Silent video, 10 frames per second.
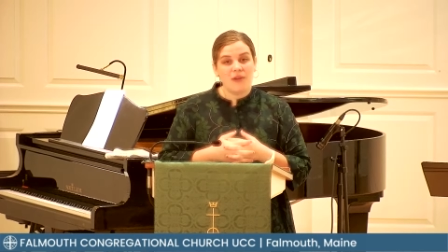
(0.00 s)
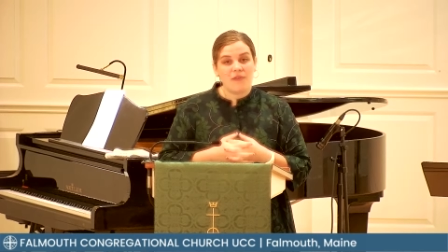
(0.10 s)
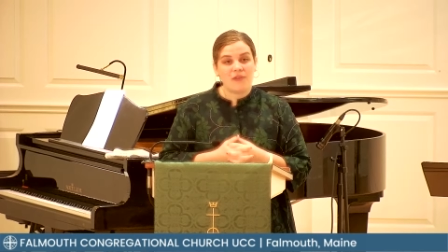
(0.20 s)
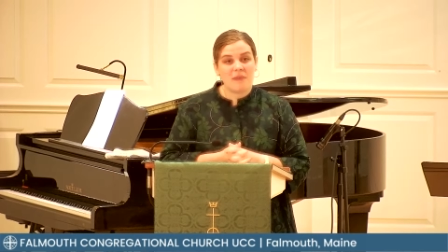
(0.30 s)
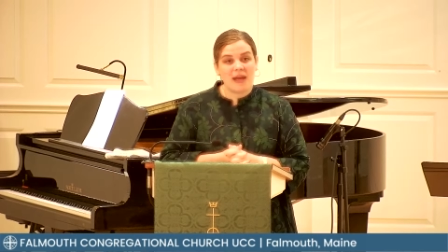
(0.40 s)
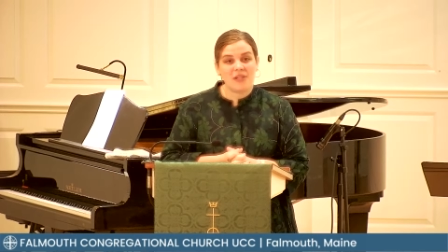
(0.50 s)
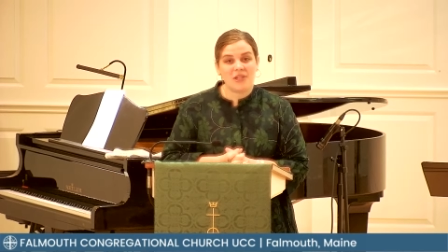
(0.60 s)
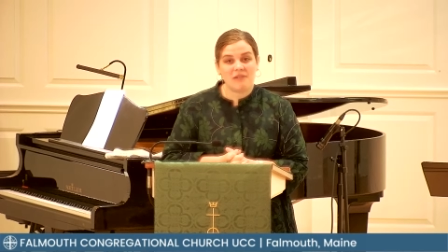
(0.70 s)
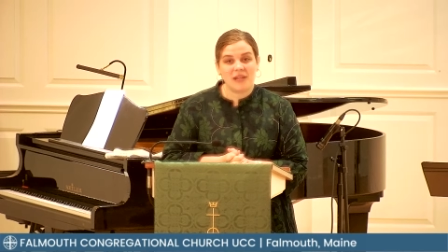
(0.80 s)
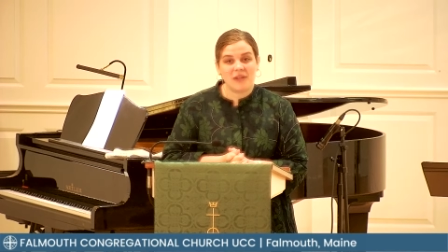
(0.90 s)
from
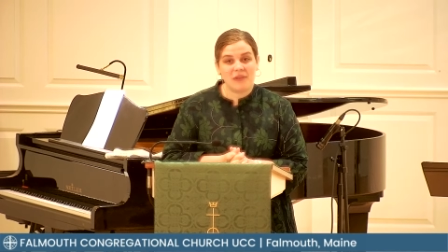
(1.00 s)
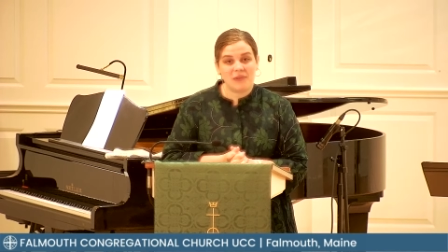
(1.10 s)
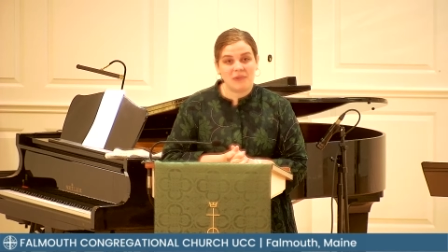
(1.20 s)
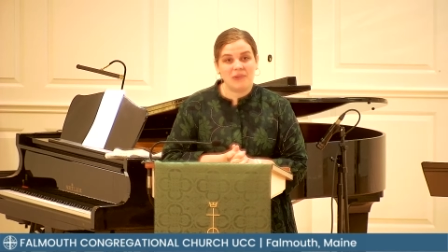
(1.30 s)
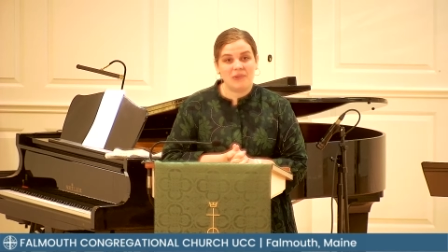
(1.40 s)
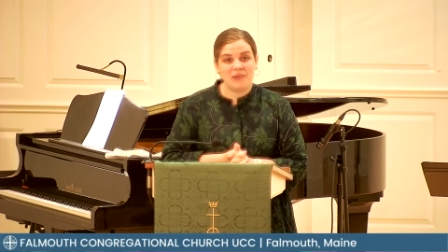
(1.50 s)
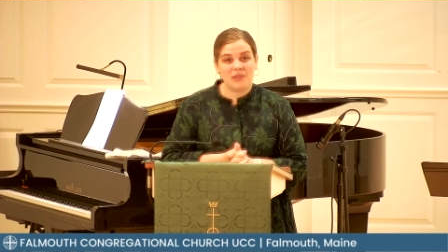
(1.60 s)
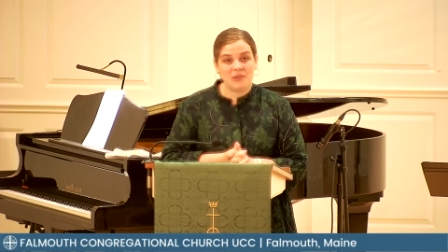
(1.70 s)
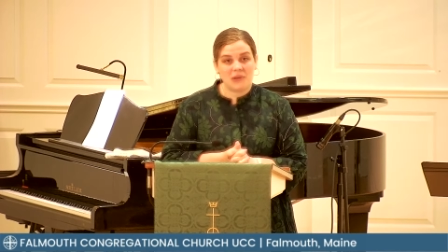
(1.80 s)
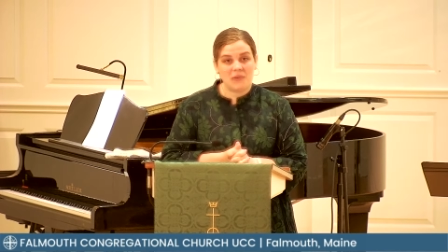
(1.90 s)
entering through
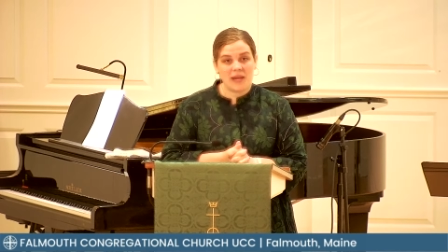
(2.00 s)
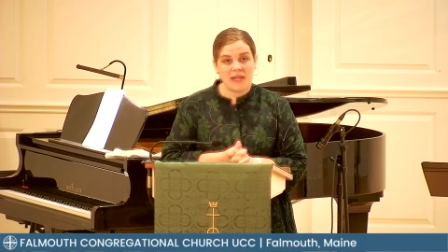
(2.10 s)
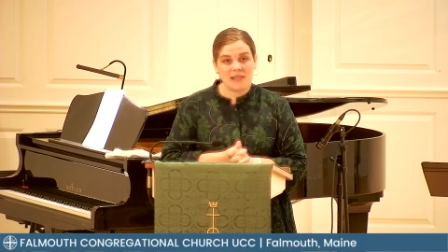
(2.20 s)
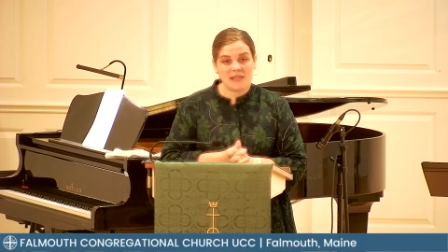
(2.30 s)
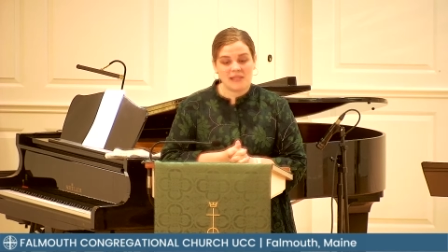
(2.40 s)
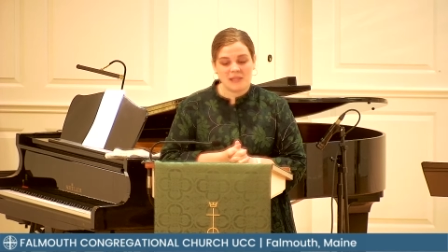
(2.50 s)
doorways.